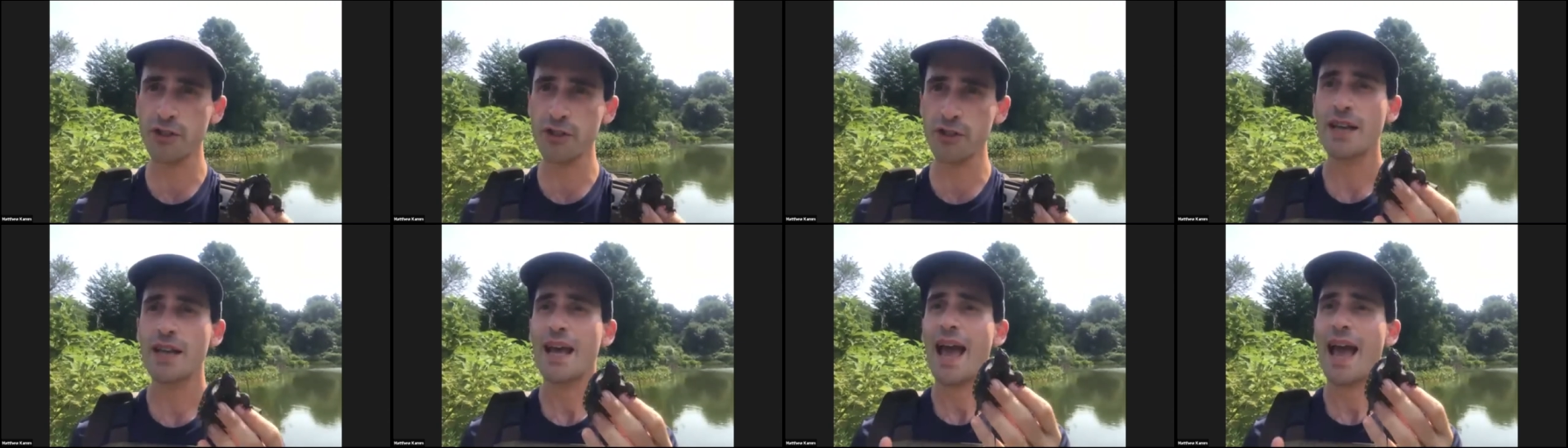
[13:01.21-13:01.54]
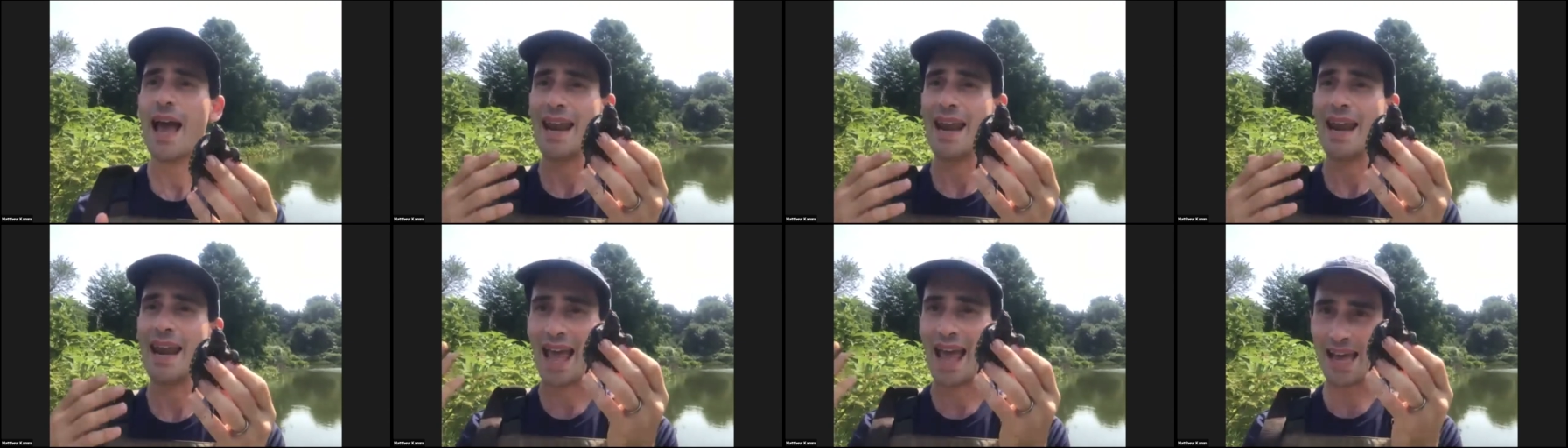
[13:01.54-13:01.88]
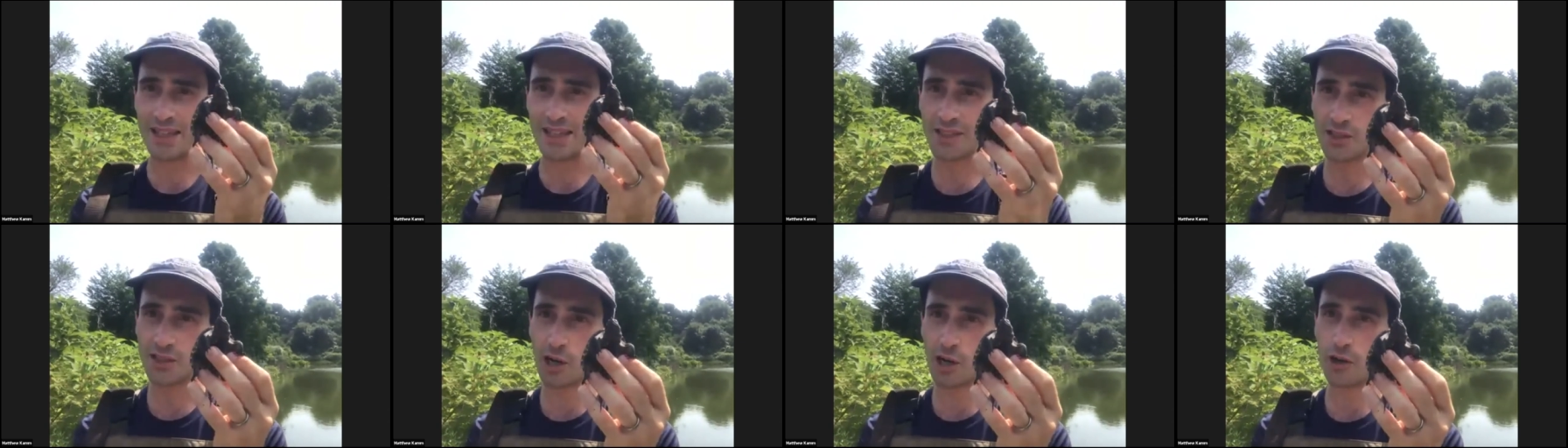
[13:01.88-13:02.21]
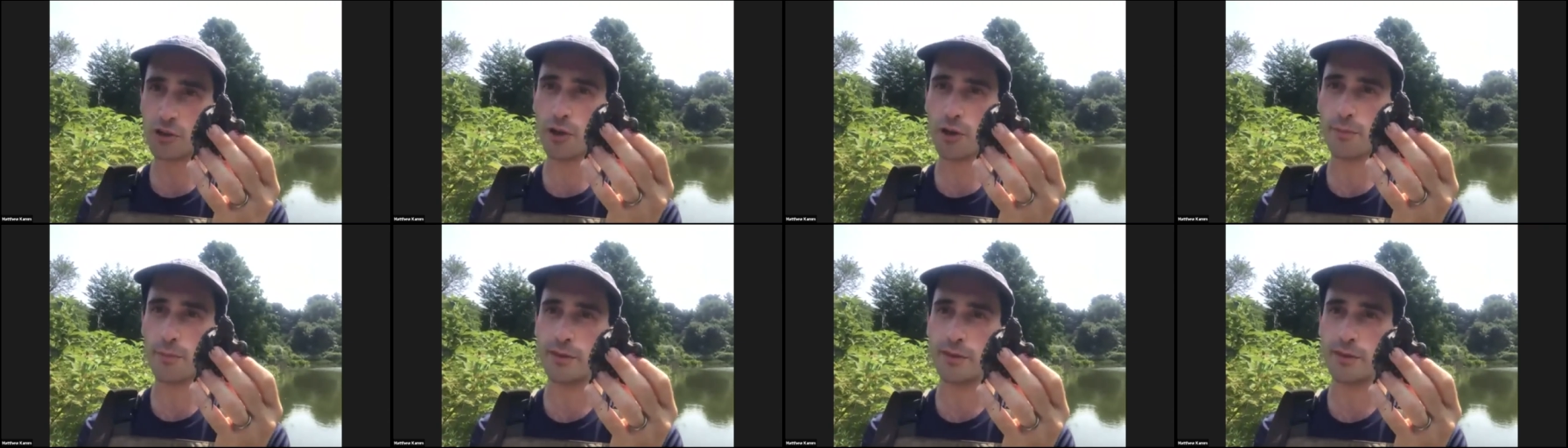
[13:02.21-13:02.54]
and head start them
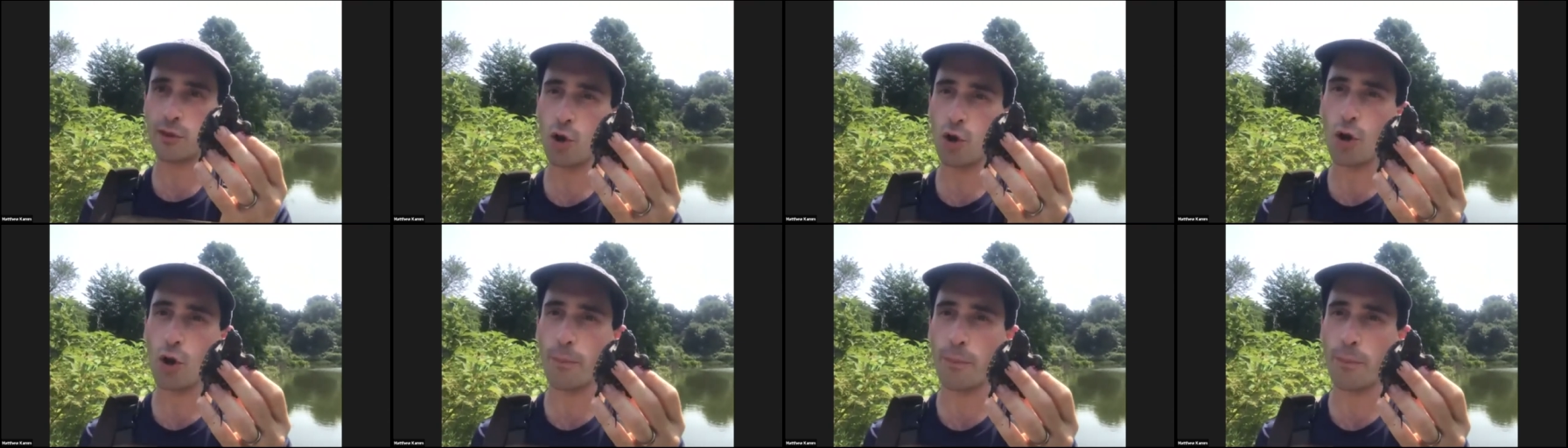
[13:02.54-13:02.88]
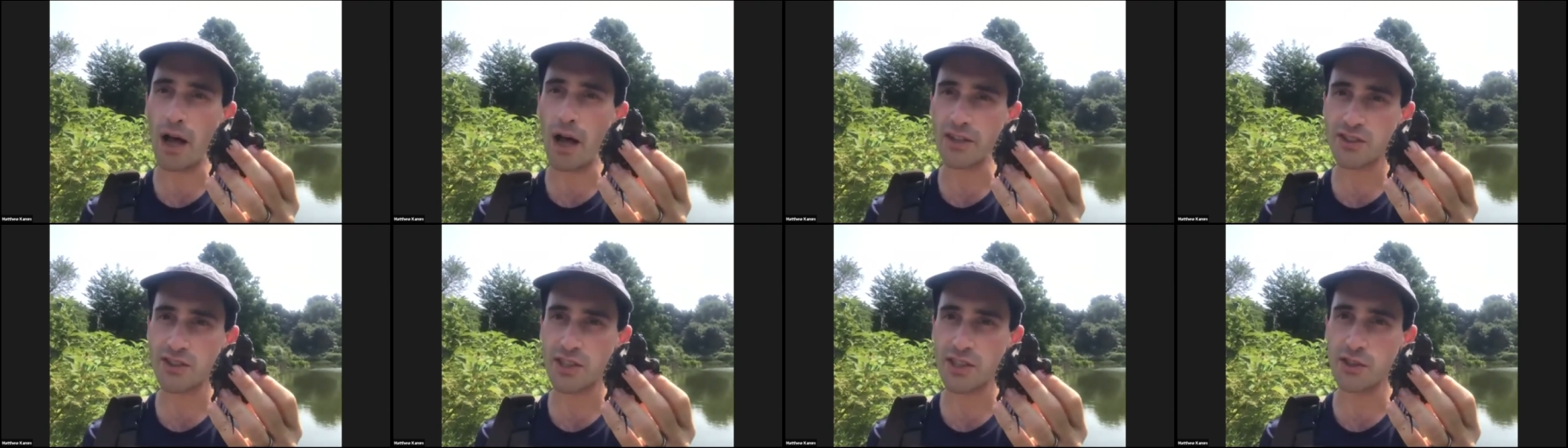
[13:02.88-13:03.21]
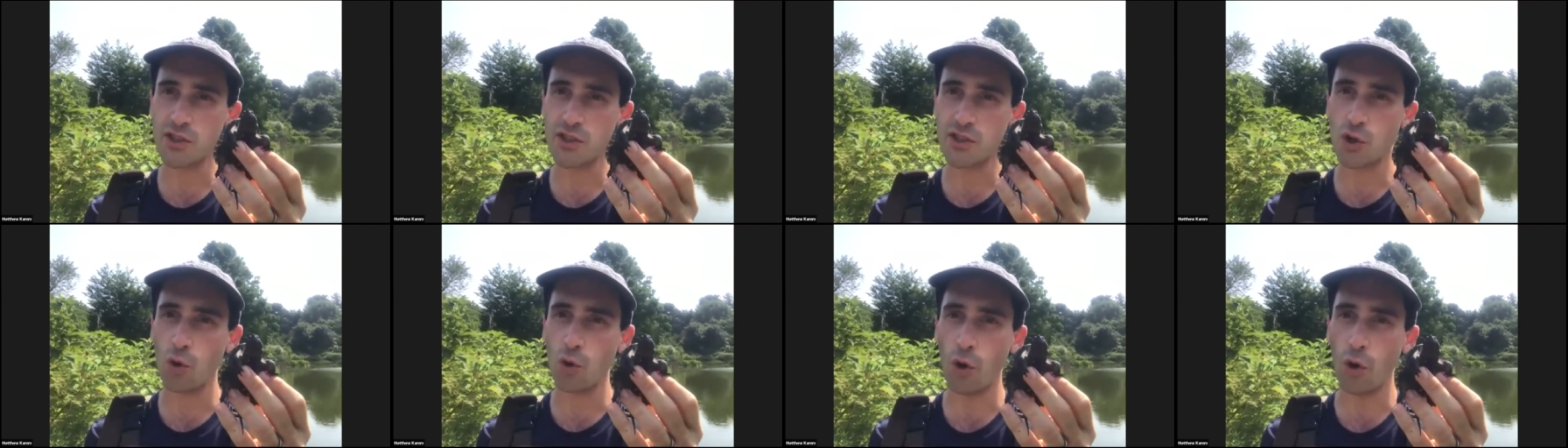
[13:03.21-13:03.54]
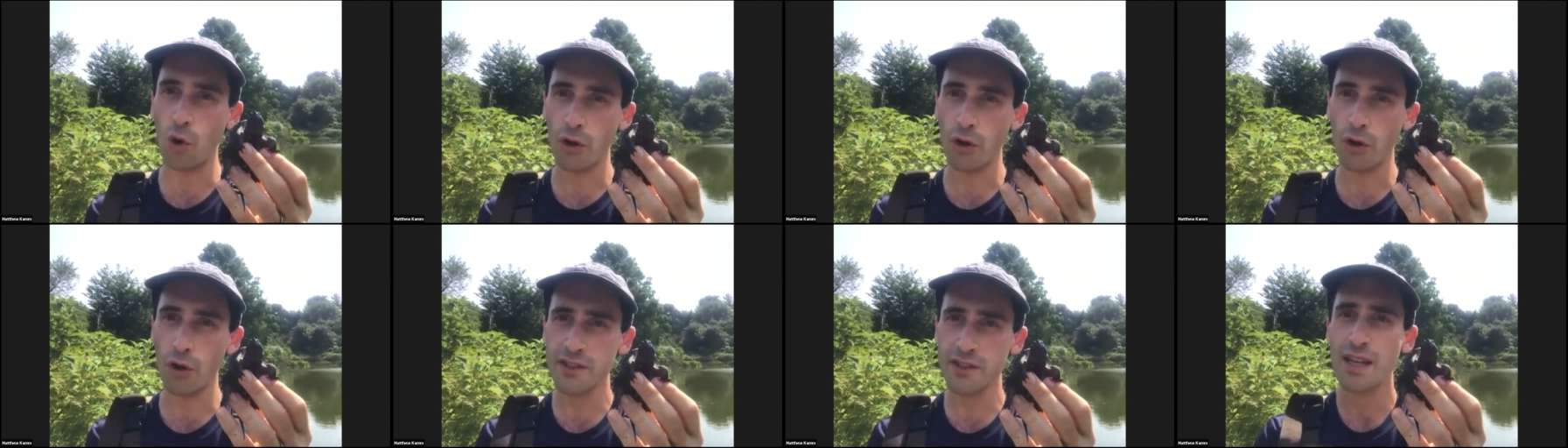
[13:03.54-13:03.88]
in local Boston schools.
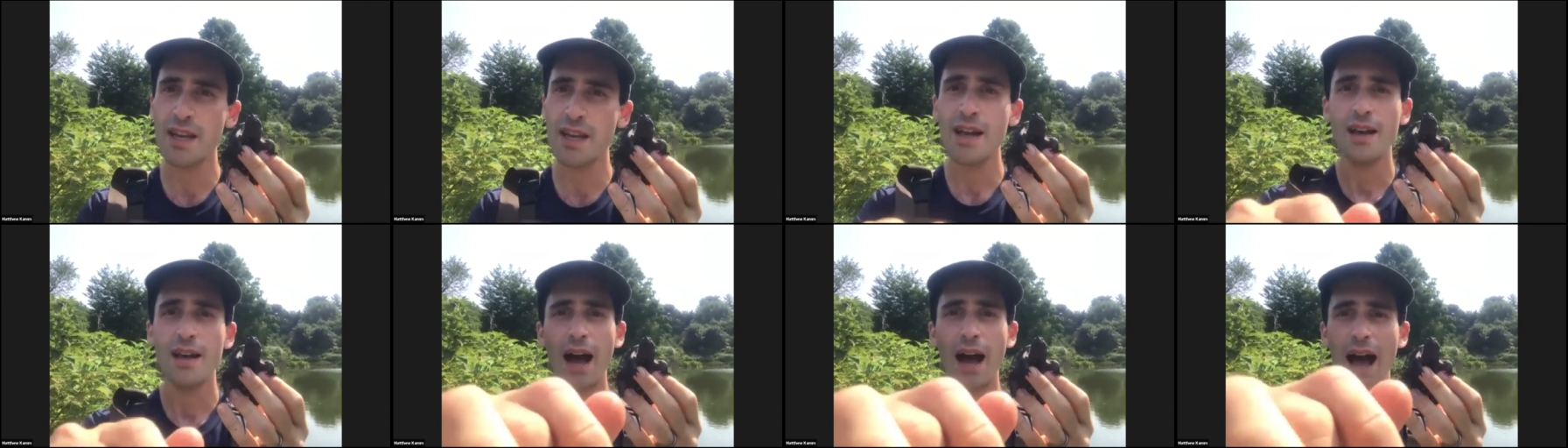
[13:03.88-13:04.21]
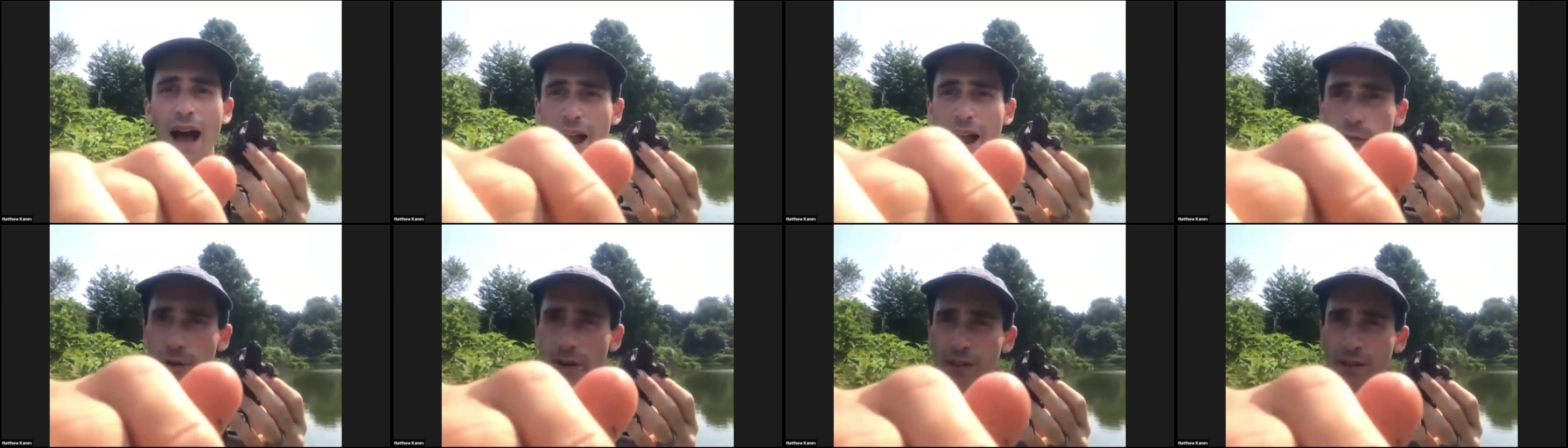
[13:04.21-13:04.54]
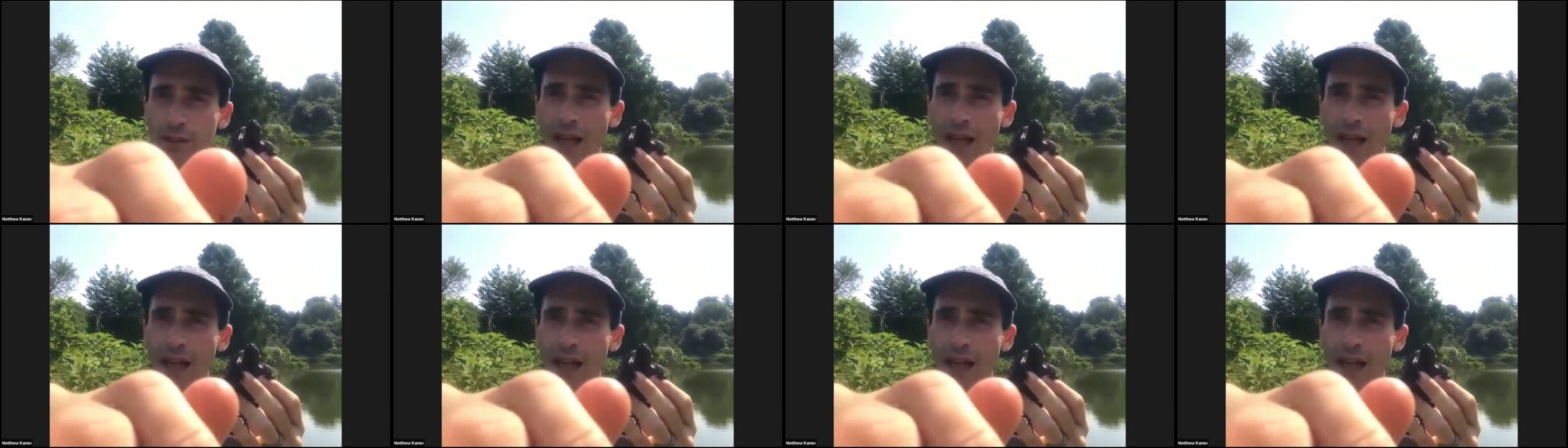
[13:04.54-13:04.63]
I run a lot of